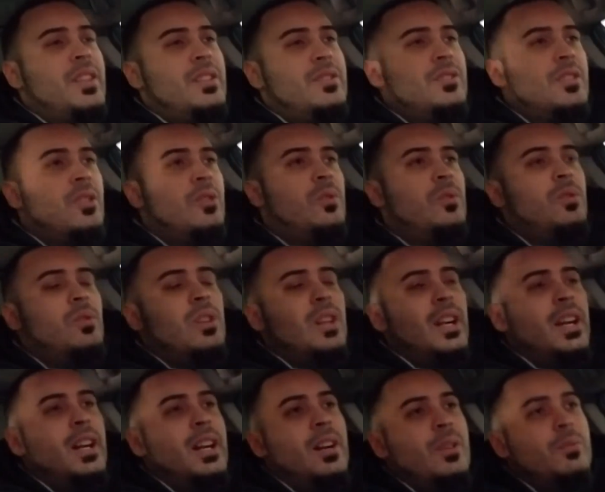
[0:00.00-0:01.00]
So
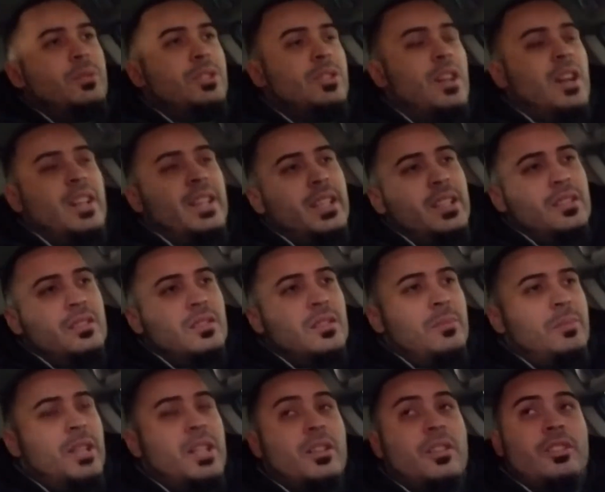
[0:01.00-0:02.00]
was talking
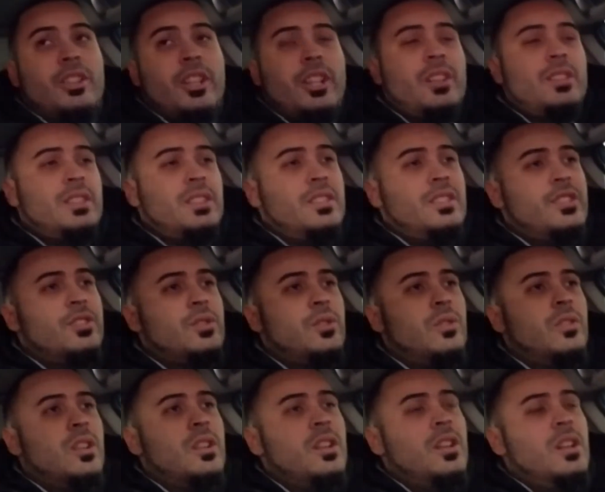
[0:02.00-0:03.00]
a bit earlier in the
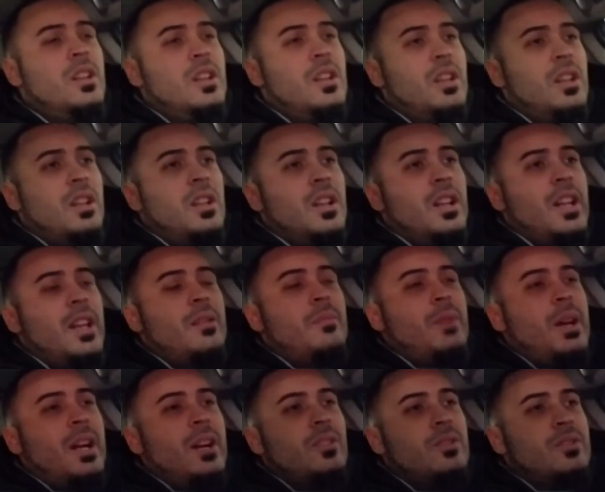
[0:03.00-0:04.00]
Discord
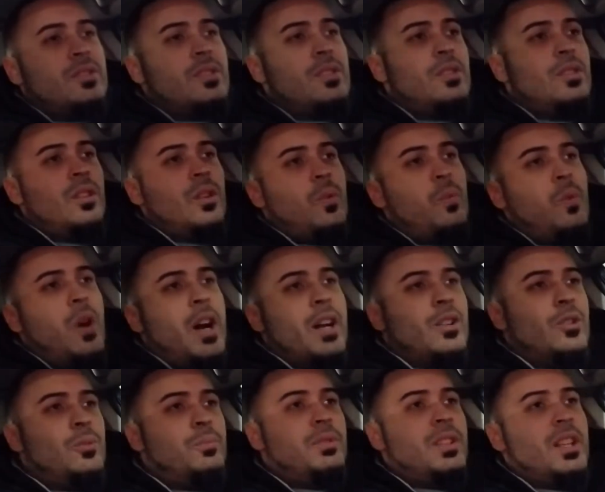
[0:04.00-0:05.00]
about, you know,
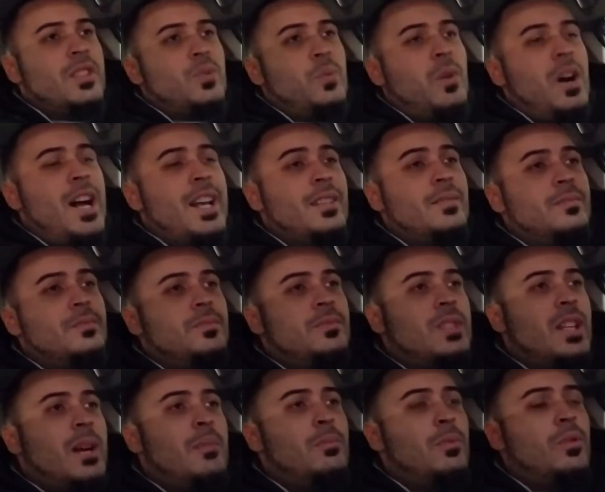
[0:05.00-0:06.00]
Watto plus Watt
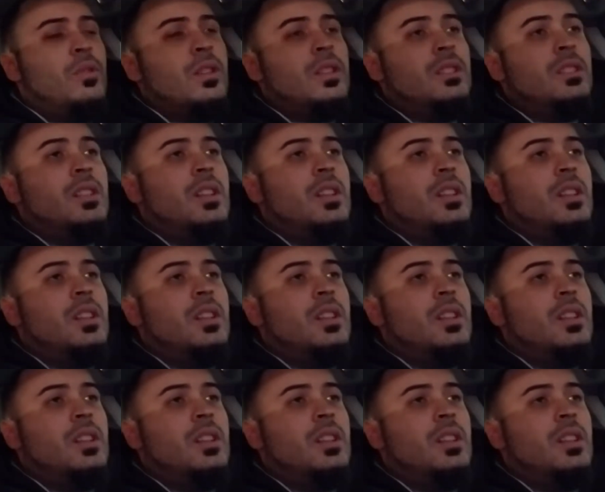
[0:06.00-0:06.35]
Tambor,